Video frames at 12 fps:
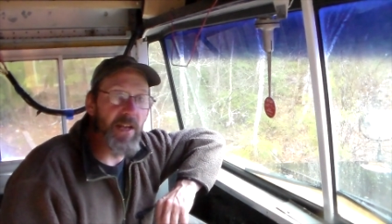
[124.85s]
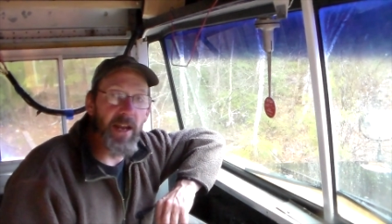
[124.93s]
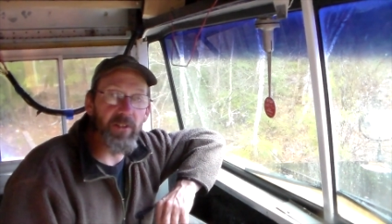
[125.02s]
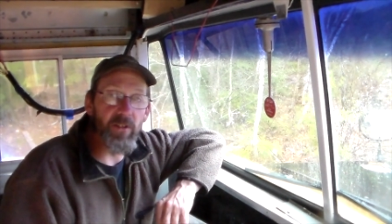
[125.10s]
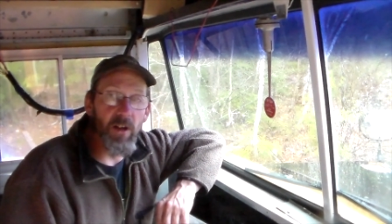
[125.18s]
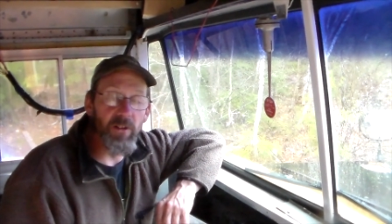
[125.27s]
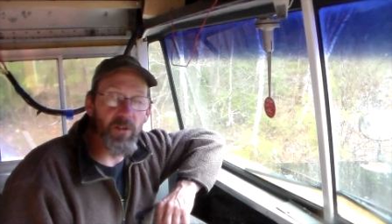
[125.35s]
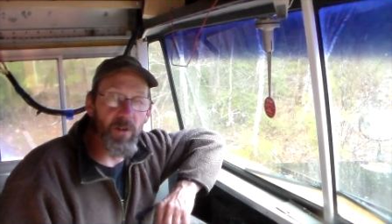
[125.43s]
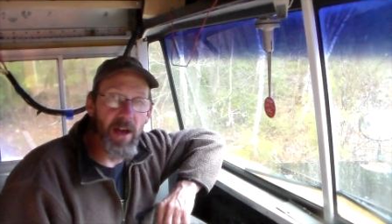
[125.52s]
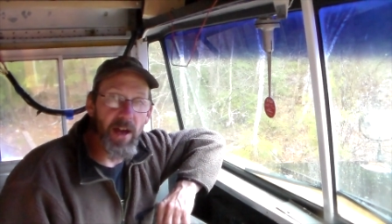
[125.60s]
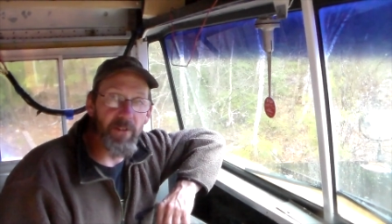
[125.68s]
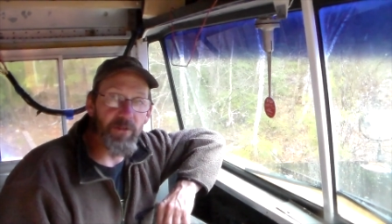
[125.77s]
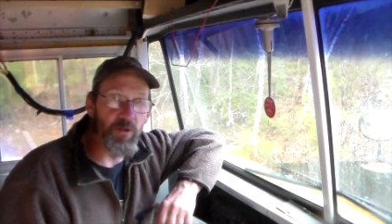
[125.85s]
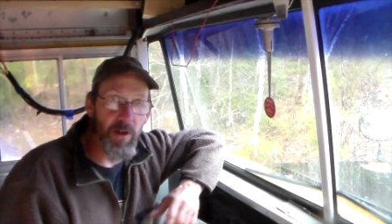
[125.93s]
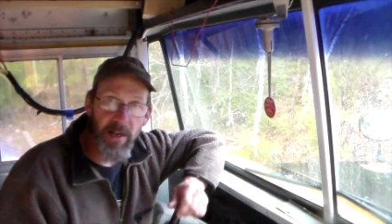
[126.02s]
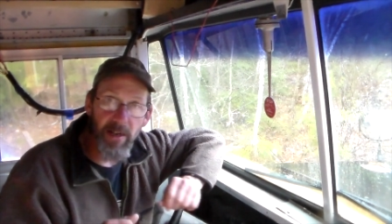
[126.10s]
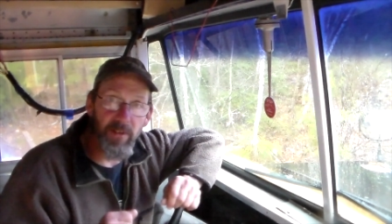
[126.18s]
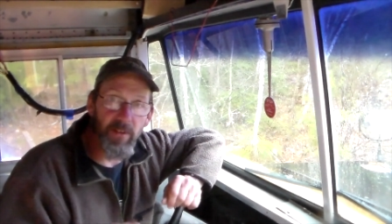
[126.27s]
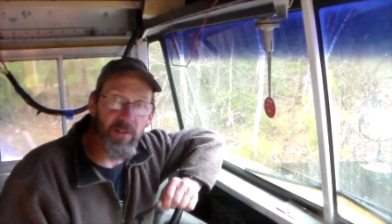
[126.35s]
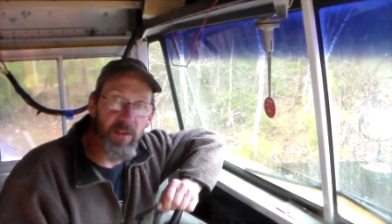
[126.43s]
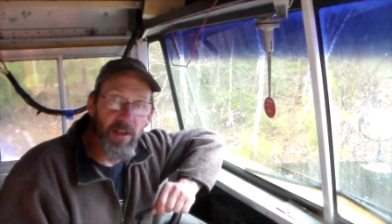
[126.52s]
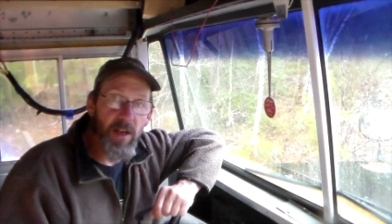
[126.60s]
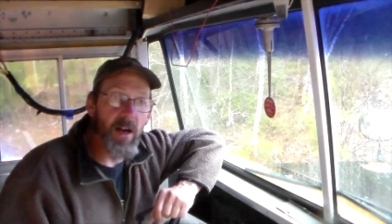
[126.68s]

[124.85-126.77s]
tanks also have drains.